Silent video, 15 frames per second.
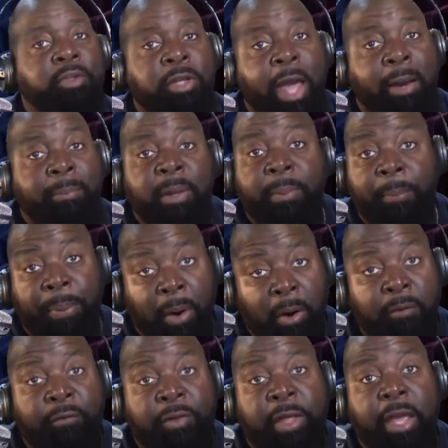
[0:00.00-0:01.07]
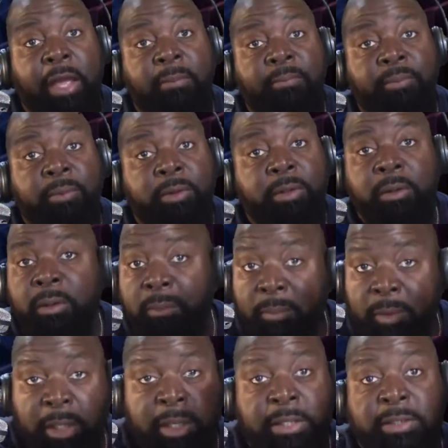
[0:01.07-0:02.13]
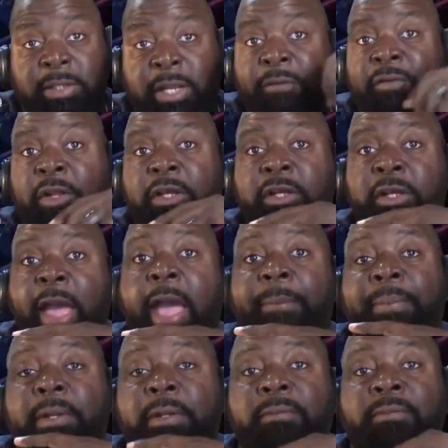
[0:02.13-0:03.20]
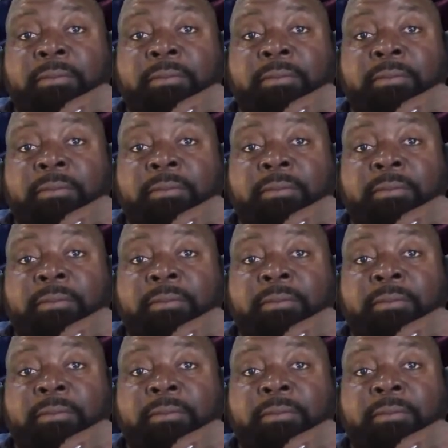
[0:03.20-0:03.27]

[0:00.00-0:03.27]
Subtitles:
You got to be prepared for that, because it definitely could happen.